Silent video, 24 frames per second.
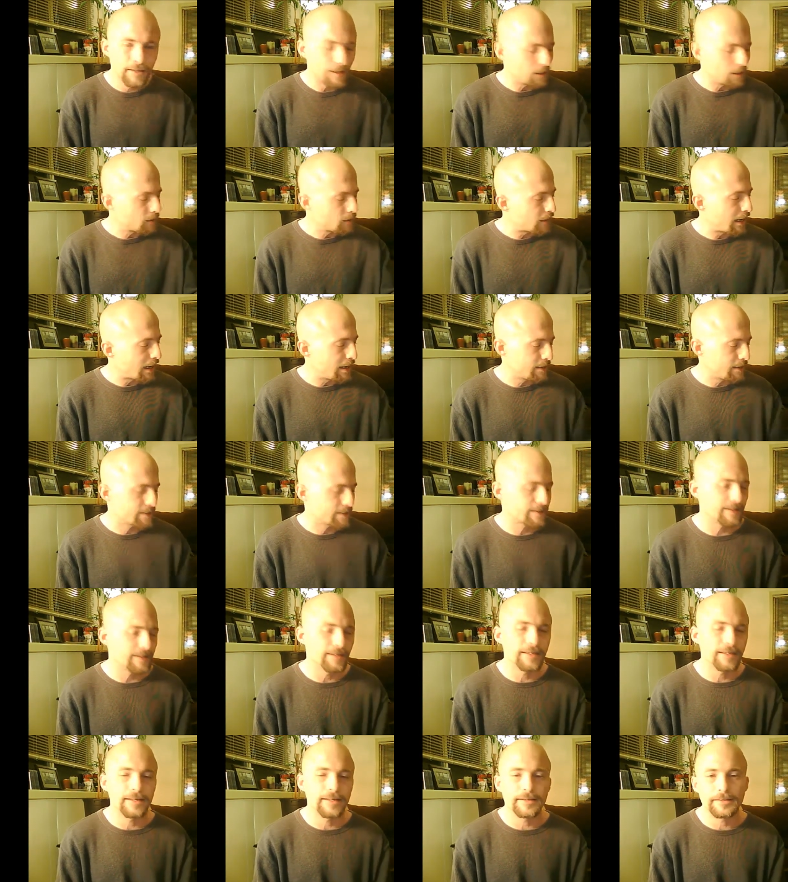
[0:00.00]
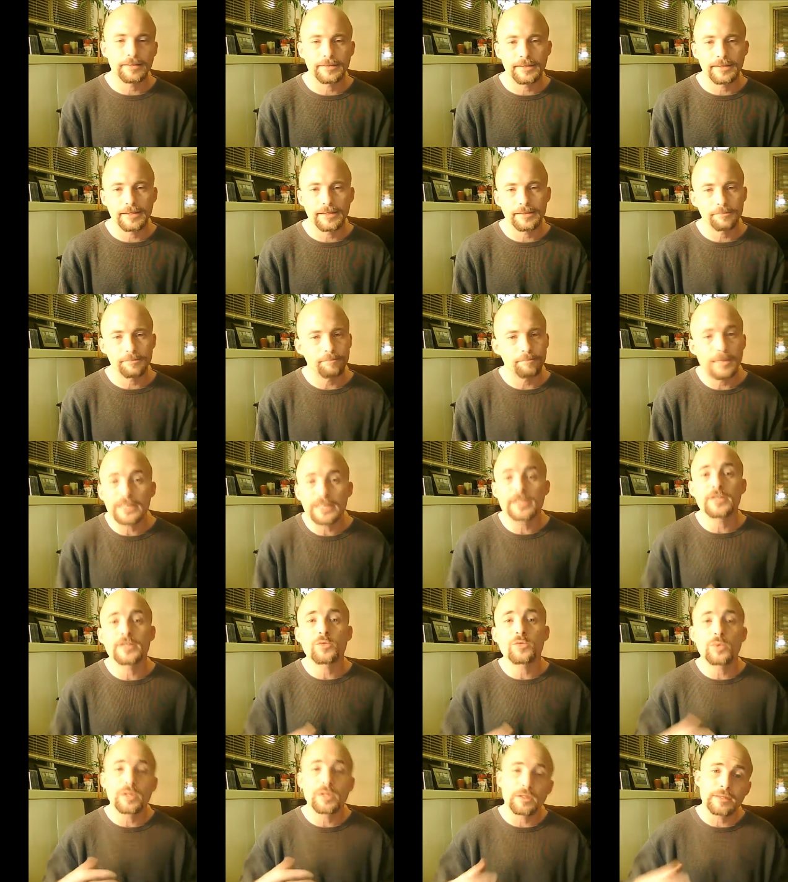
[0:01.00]
Alaska that
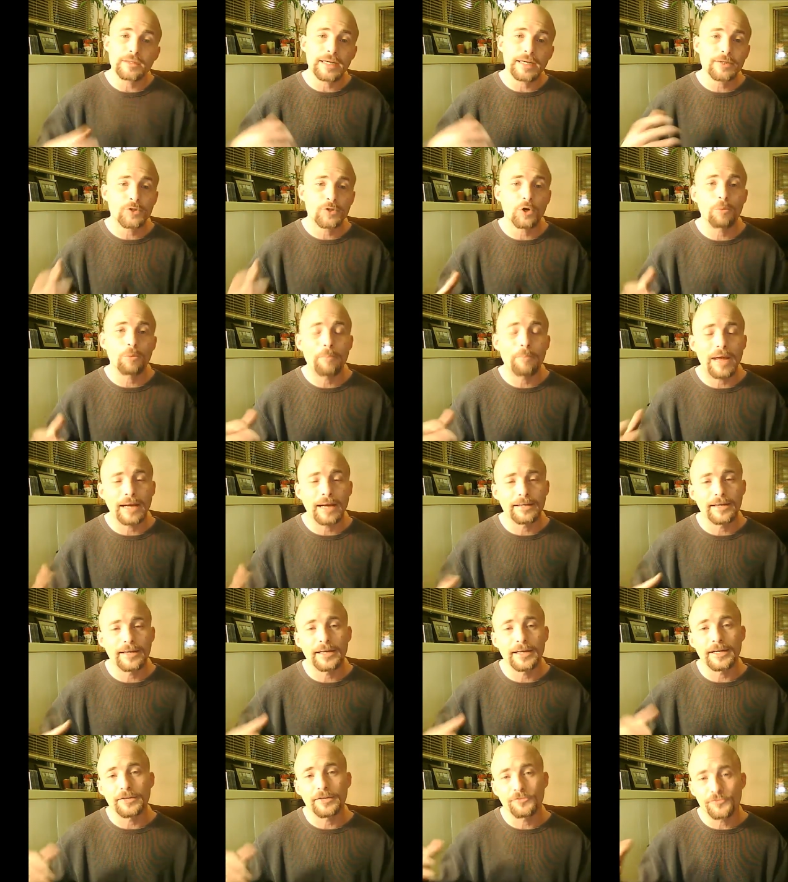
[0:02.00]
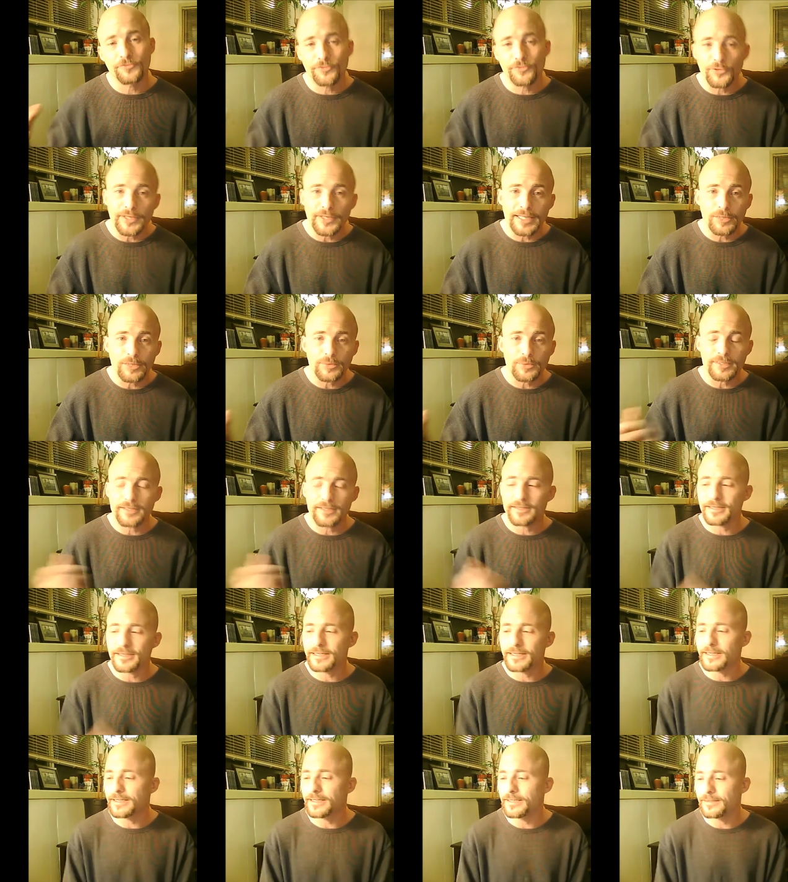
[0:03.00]
messes with electromagnetic
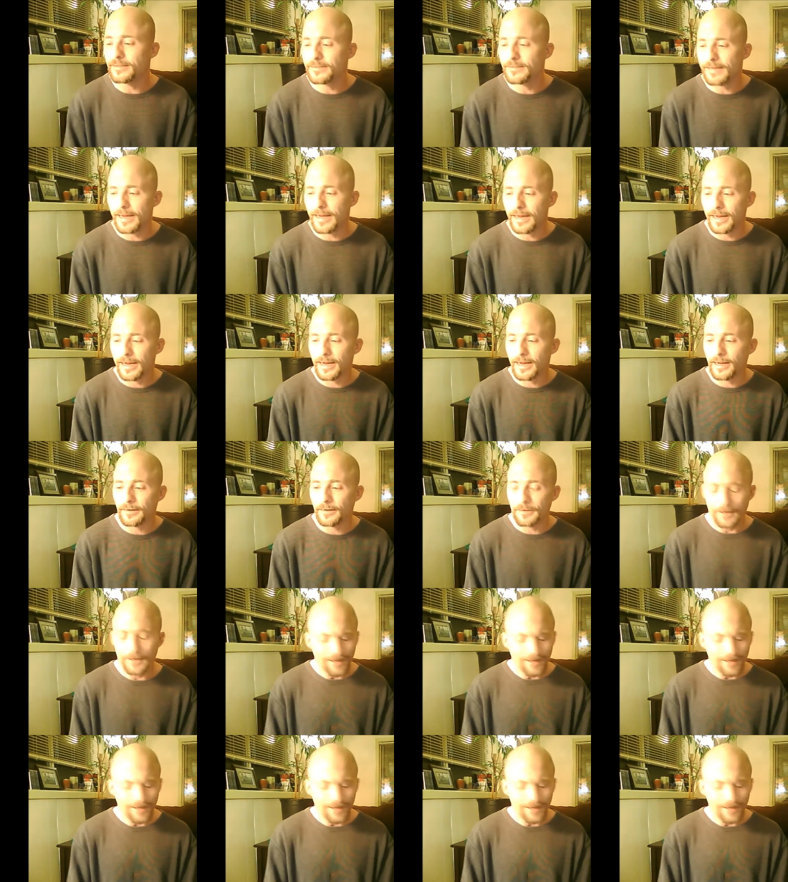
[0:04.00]
frequencies, and